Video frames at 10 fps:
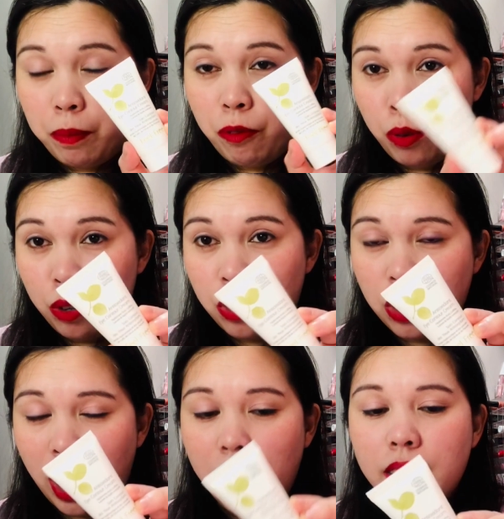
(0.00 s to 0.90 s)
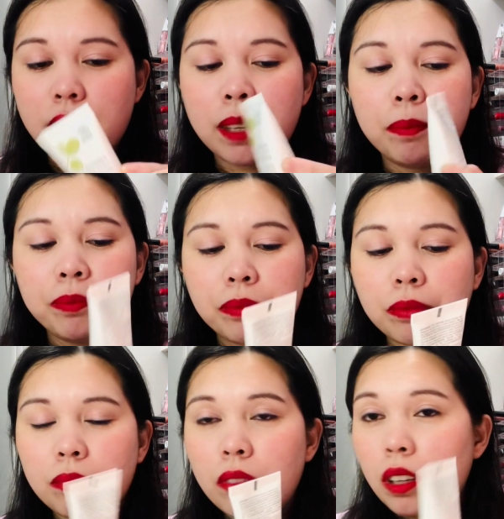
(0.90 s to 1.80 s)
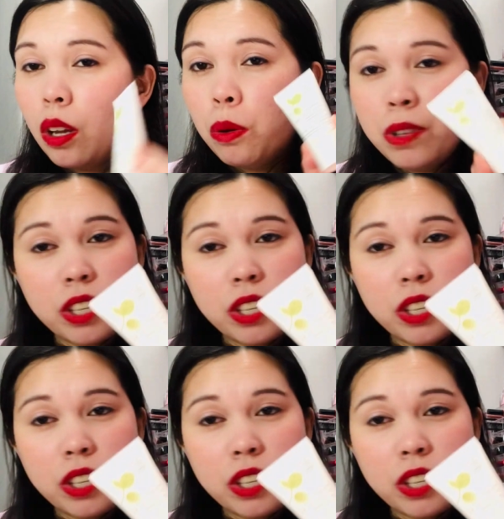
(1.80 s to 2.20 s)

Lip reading: full size, which